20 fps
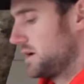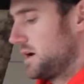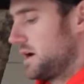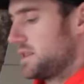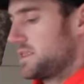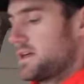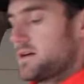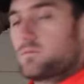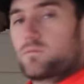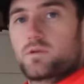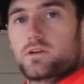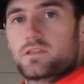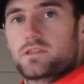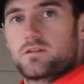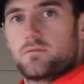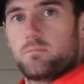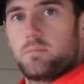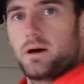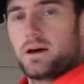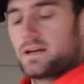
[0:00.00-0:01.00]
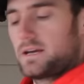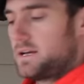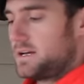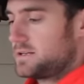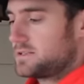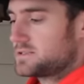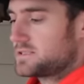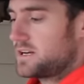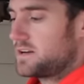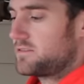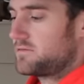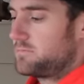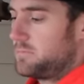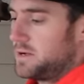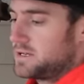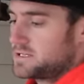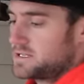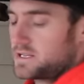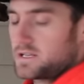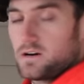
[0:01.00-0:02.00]
and then with the bite, instead of
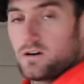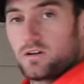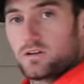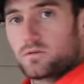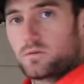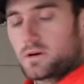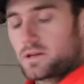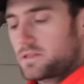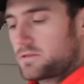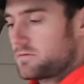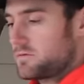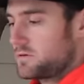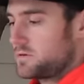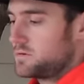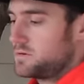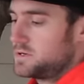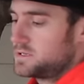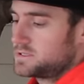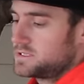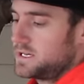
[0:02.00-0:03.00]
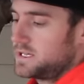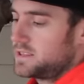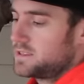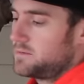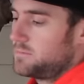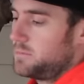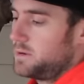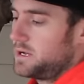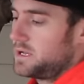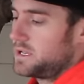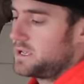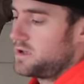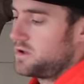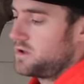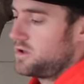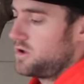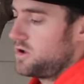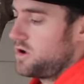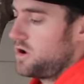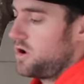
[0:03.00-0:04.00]
passing that all the way through, take the bite
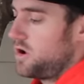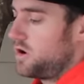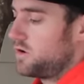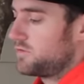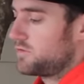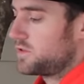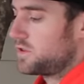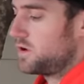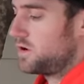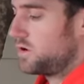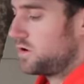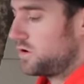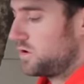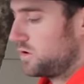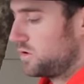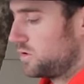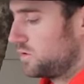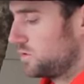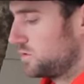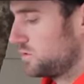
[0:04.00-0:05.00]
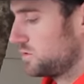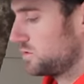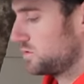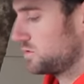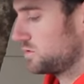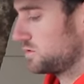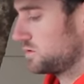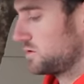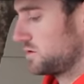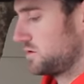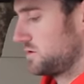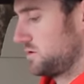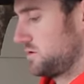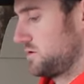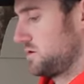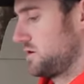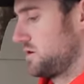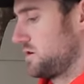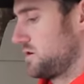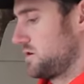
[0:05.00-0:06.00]
over the whole
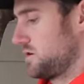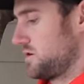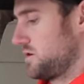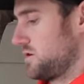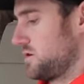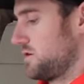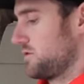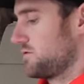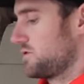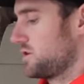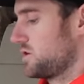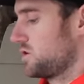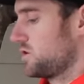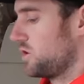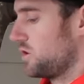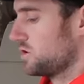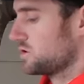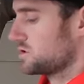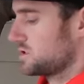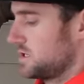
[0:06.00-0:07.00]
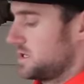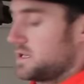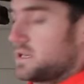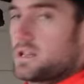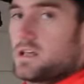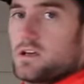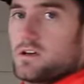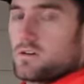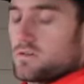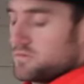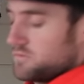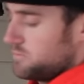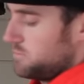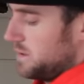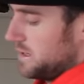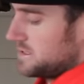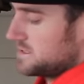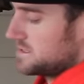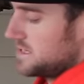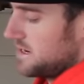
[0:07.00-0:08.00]
of the knot
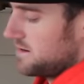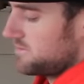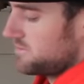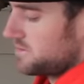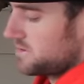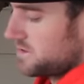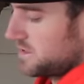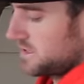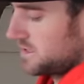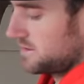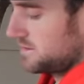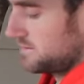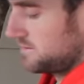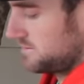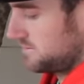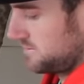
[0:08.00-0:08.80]
past everything,